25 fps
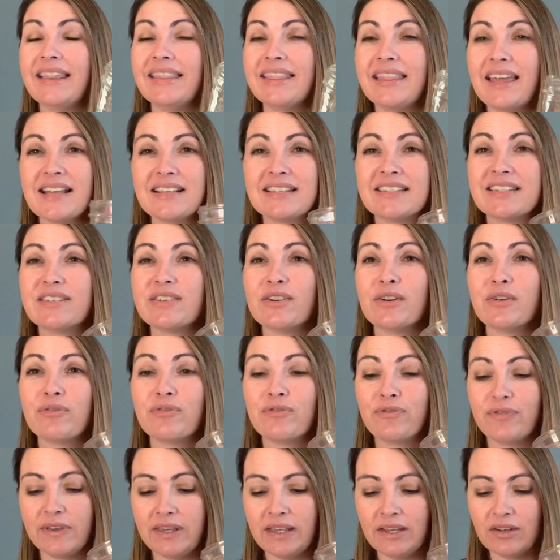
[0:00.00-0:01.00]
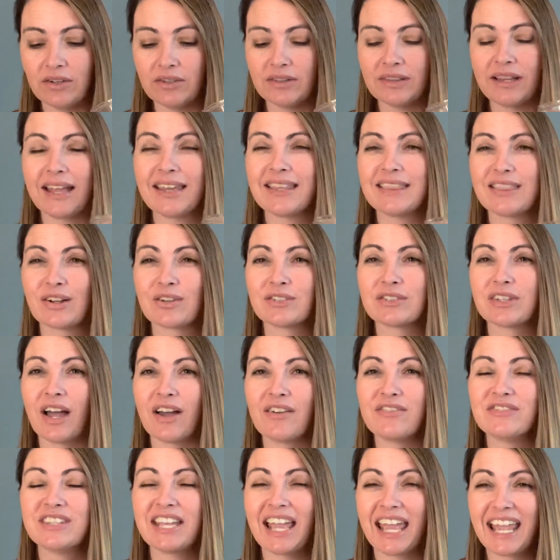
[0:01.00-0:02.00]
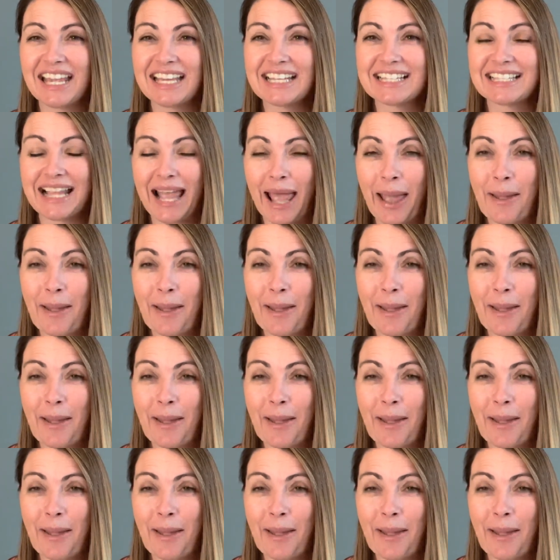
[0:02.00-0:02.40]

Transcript: they still feel like their love tank is